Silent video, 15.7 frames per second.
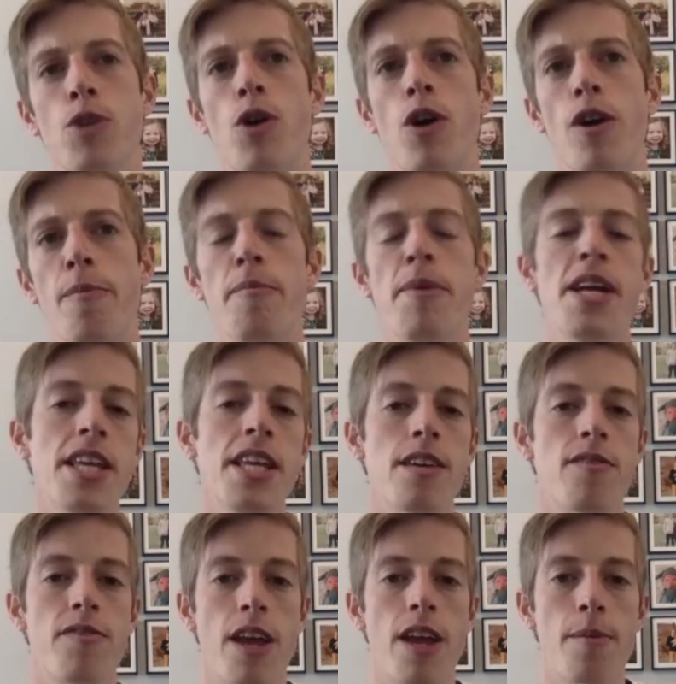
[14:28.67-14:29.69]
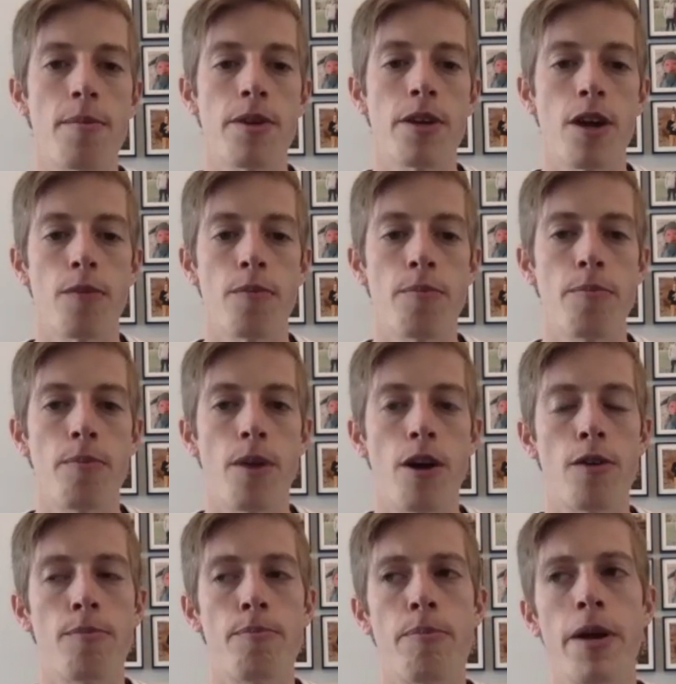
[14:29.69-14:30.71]
our immediate family,
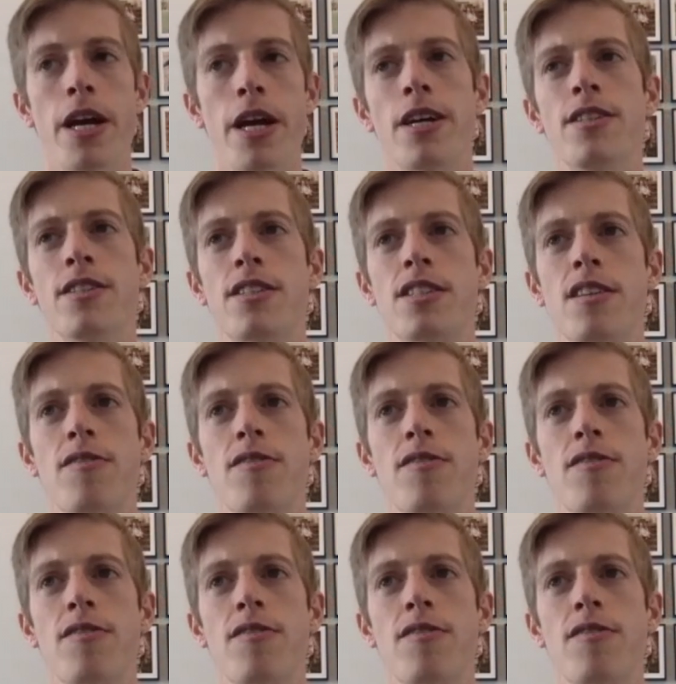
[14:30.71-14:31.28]
our parents,